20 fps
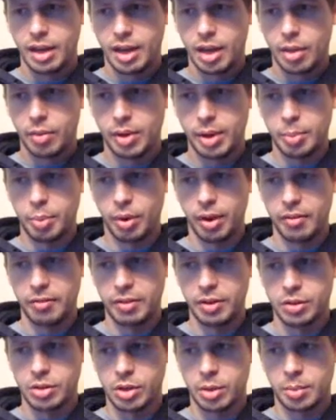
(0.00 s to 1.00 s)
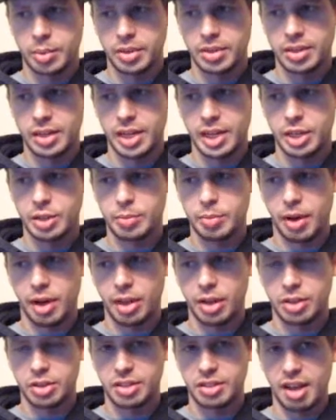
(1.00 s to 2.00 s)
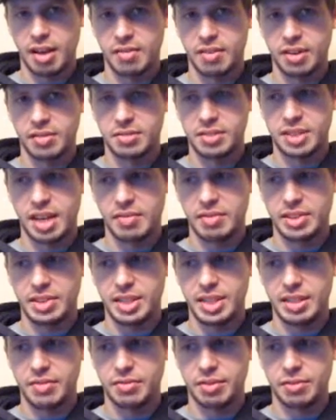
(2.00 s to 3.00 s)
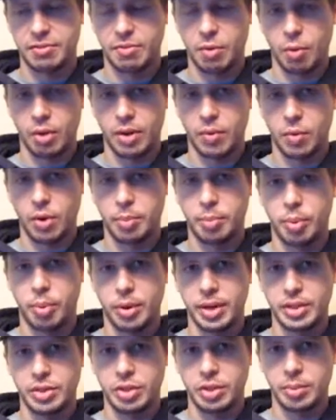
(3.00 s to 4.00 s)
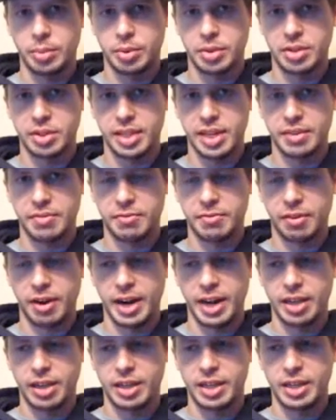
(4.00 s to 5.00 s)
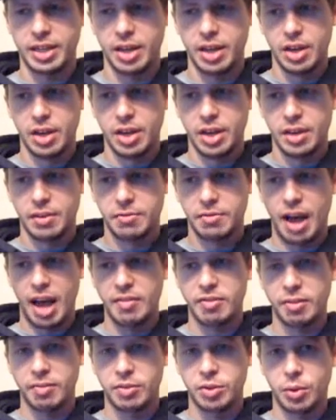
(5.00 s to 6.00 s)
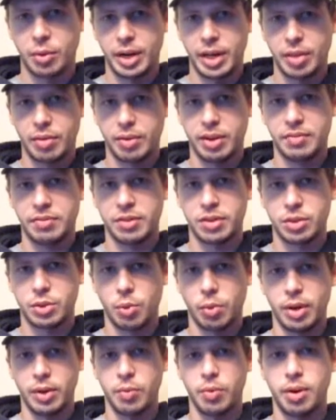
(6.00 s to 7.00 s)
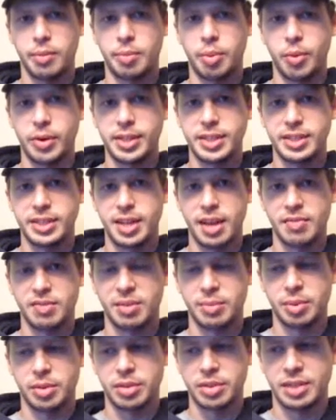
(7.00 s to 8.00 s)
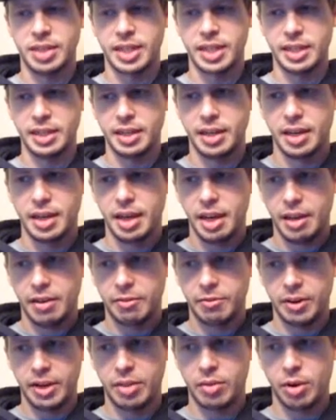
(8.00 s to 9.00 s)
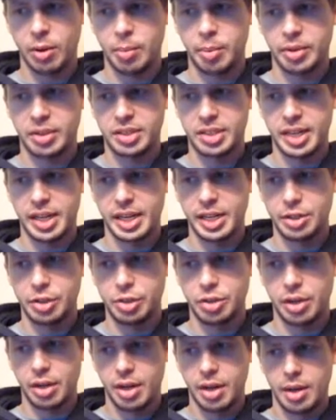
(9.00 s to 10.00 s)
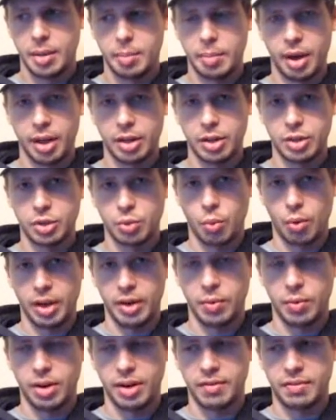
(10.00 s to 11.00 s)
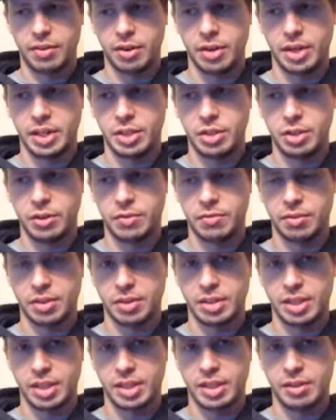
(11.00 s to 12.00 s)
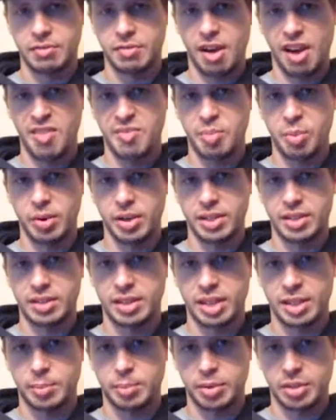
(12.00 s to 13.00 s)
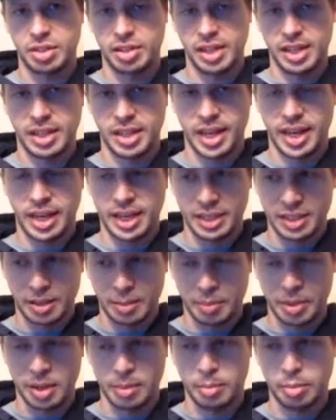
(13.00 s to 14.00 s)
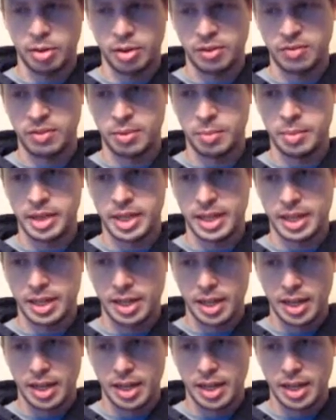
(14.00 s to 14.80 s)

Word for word: Three-point field goal percentage, Butler 7 of 17 for 41.2%. Franklin 5 of 23 for 21.7%. Free throw percentage, Butler 21 of 32 for 65.6% and needs to be improved a bit.